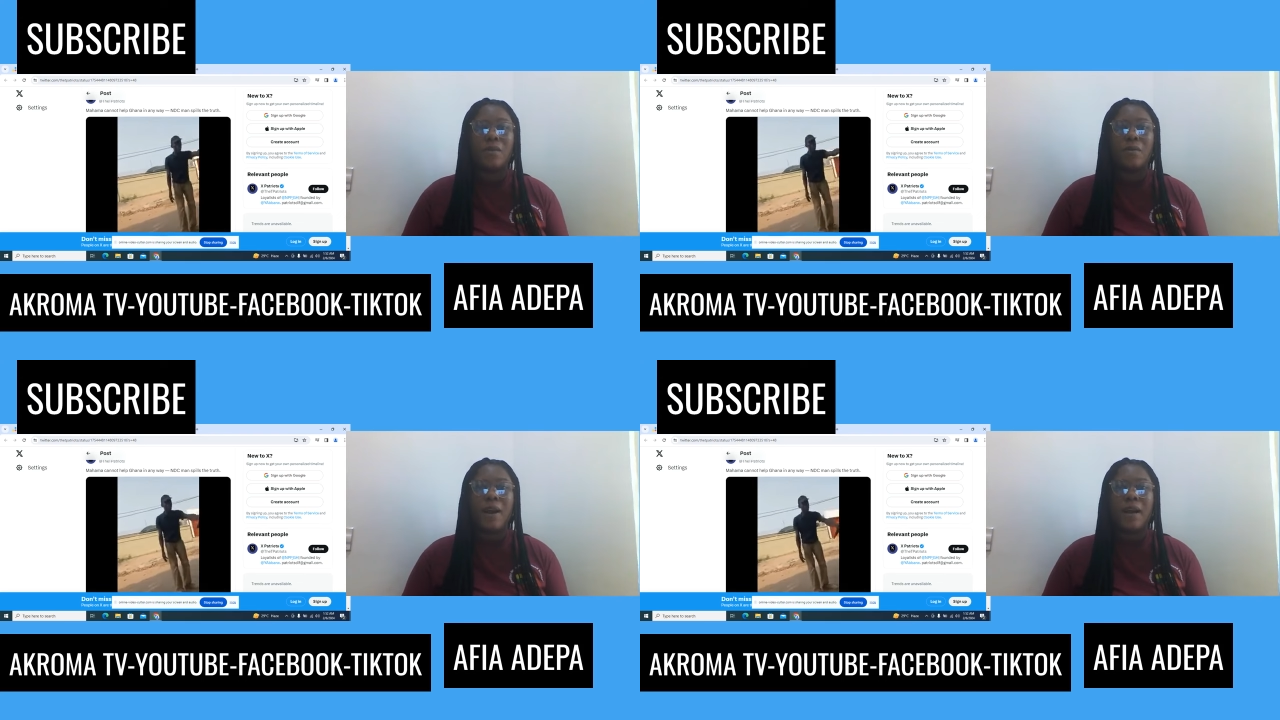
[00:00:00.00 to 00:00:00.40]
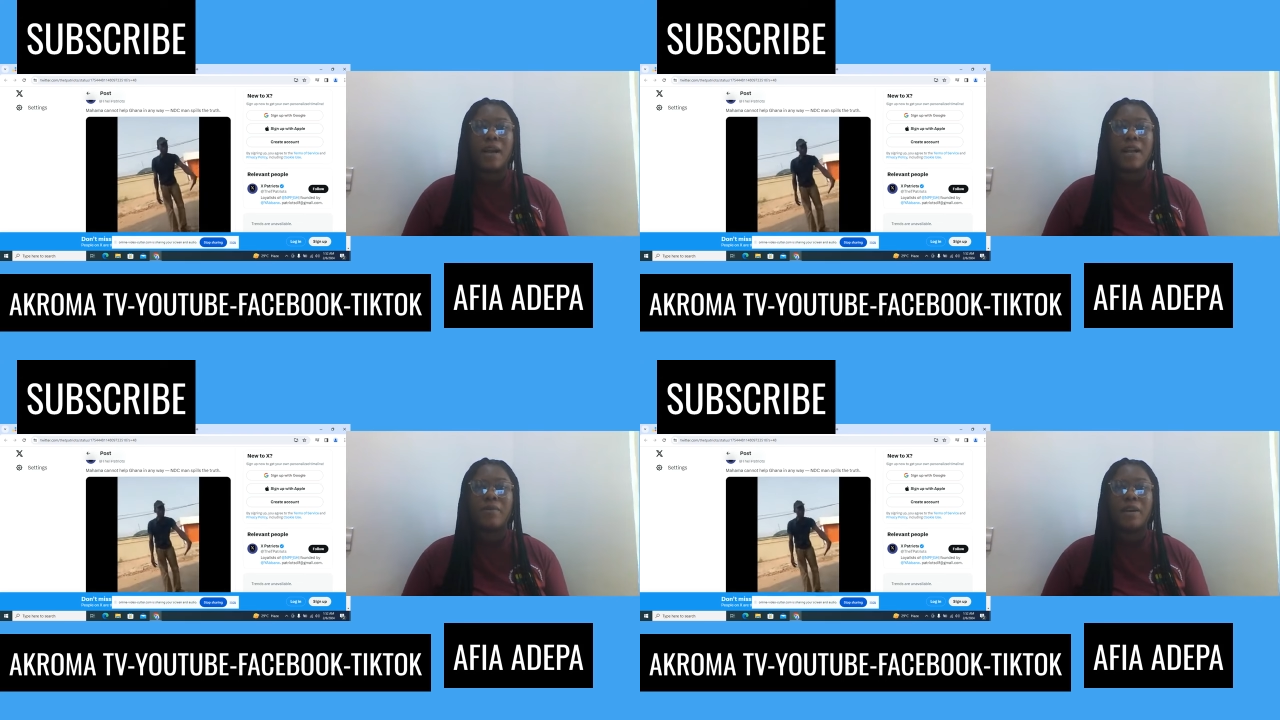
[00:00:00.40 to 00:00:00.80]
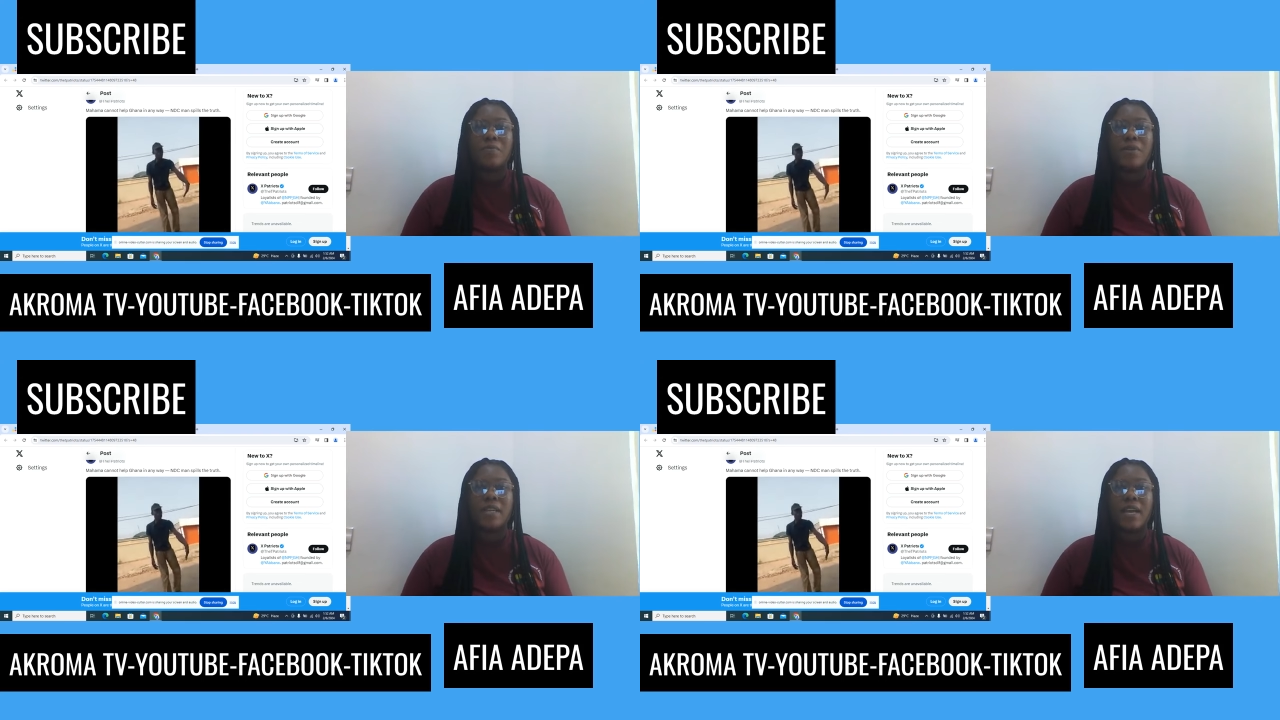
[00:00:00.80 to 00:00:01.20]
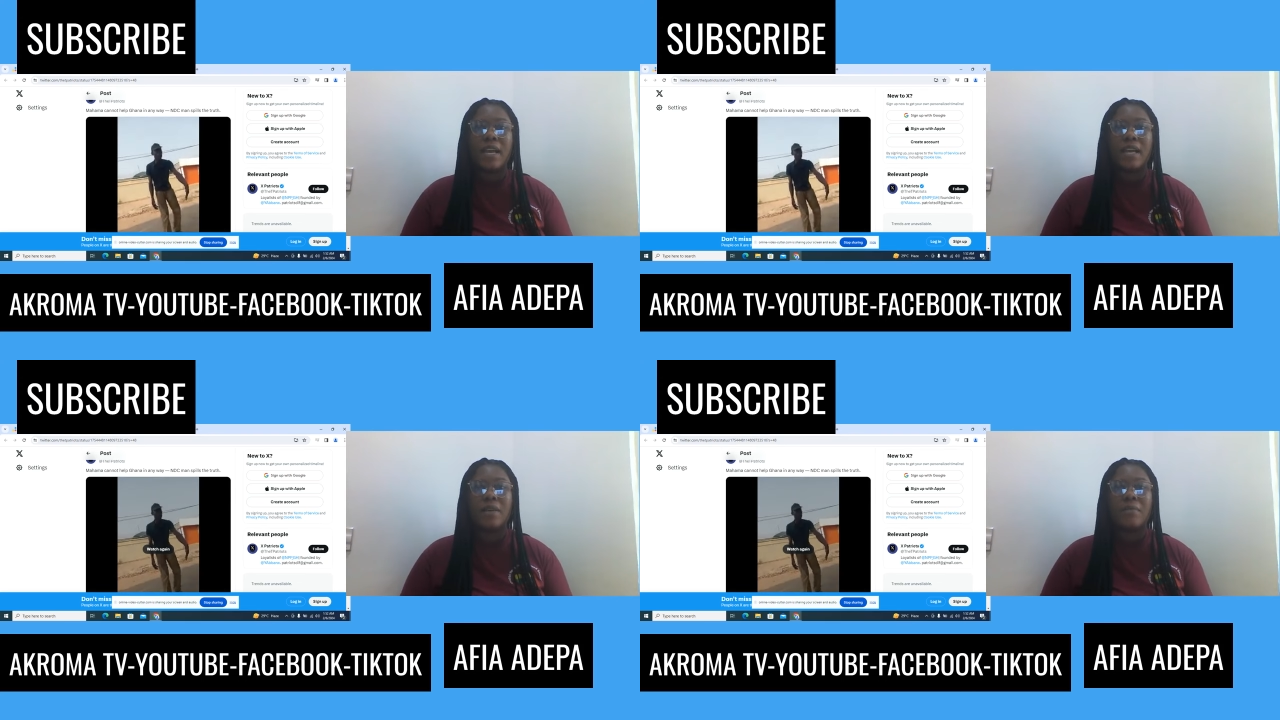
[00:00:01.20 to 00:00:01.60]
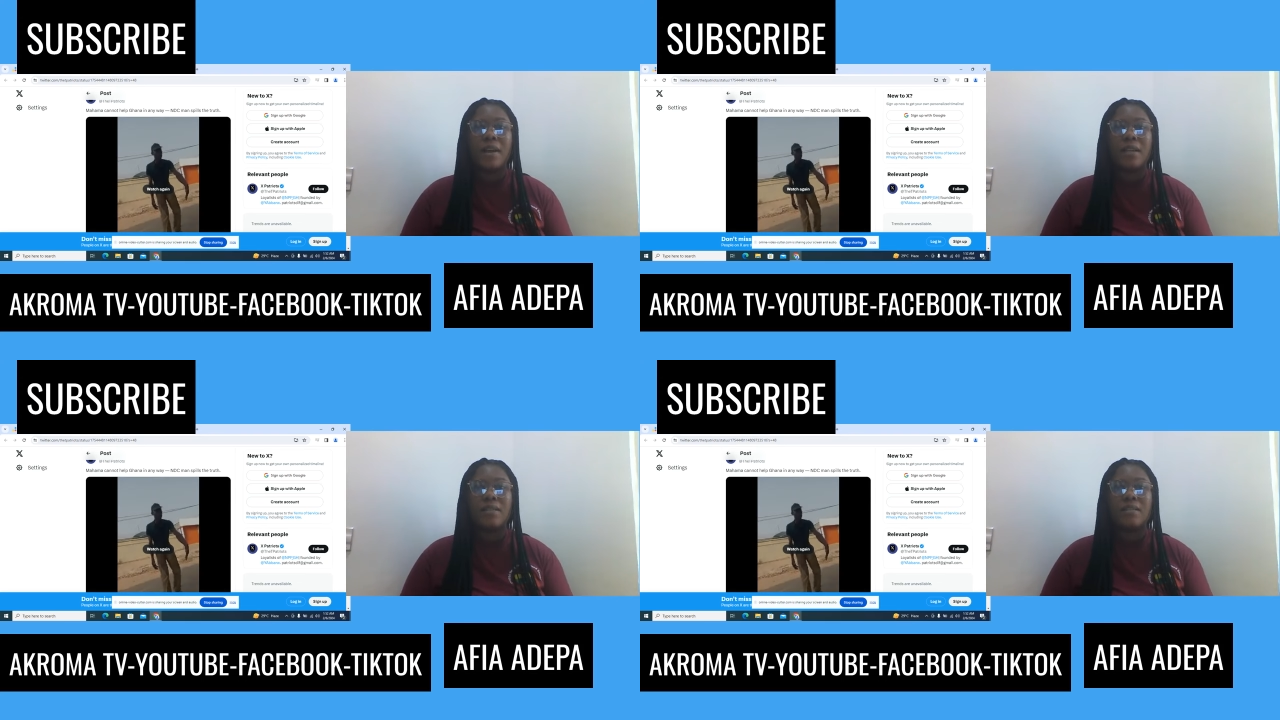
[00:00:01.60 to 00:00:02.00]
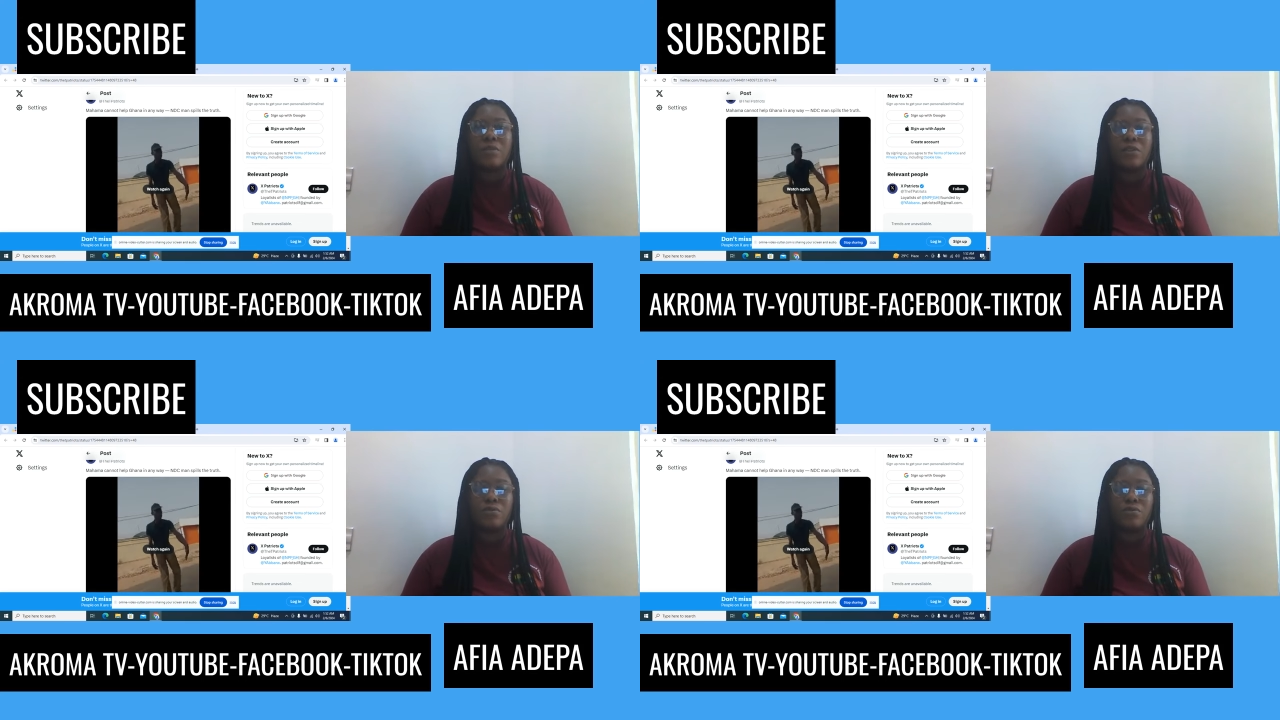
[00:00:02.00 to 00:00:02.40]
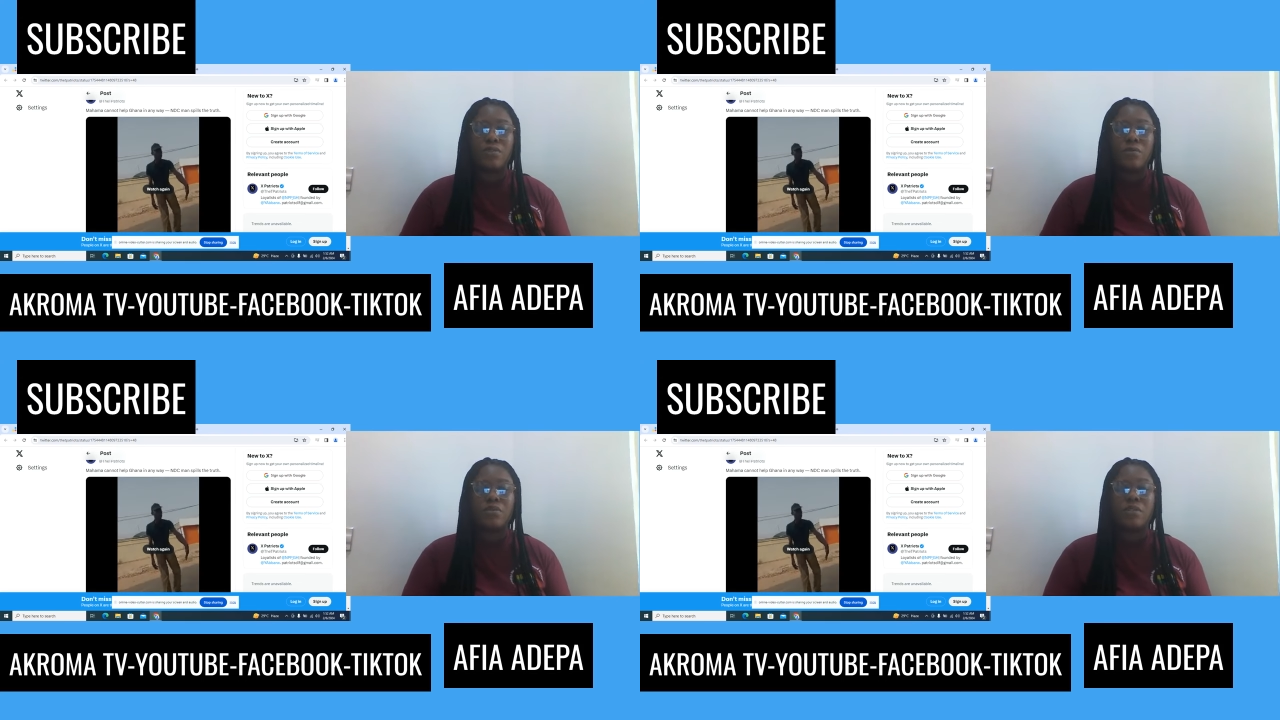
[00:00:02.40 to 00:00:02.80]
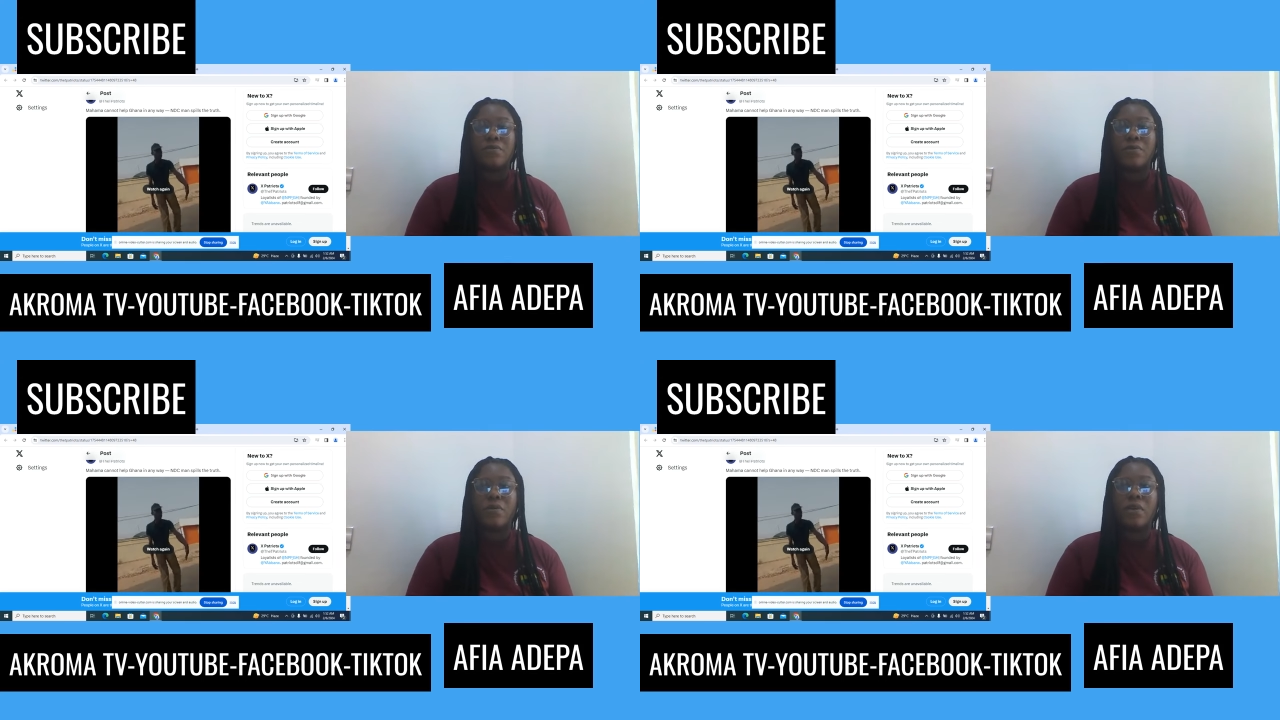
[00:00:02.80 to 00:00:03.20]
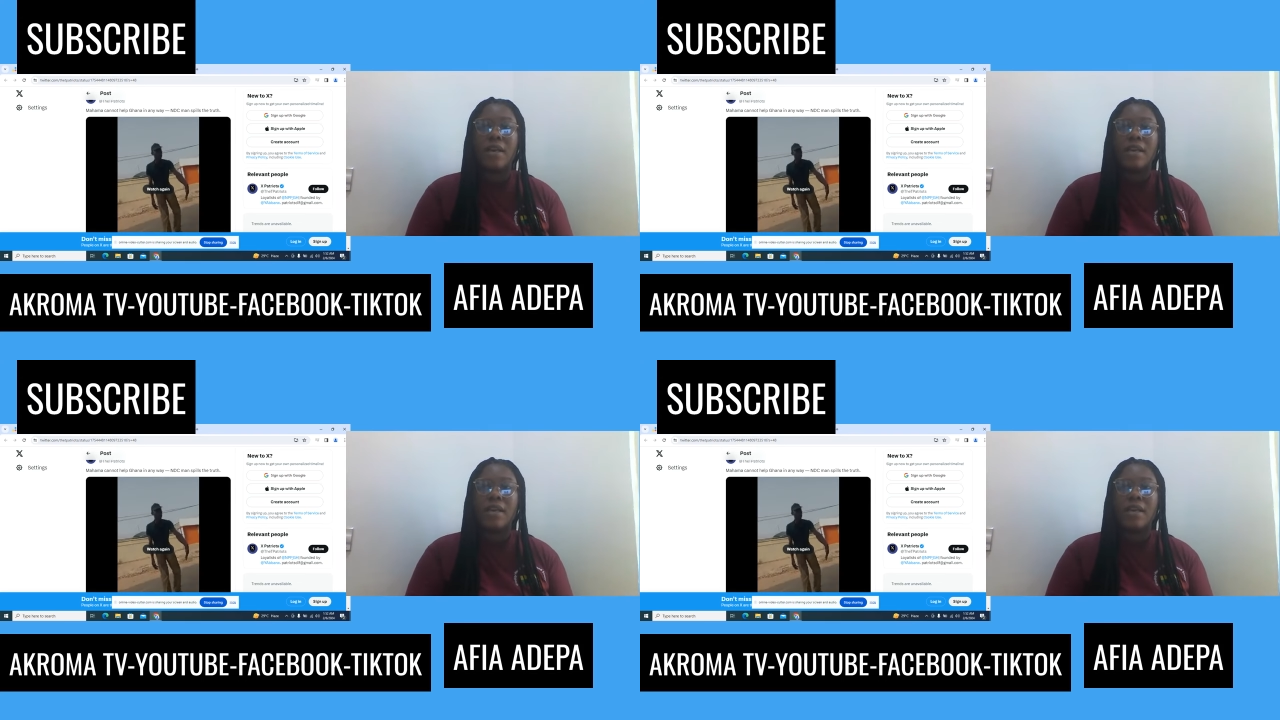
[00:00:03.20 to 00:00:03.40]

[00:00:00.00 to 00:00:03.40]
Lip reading: one can no ebunya, every and somebody to Jerusalem for.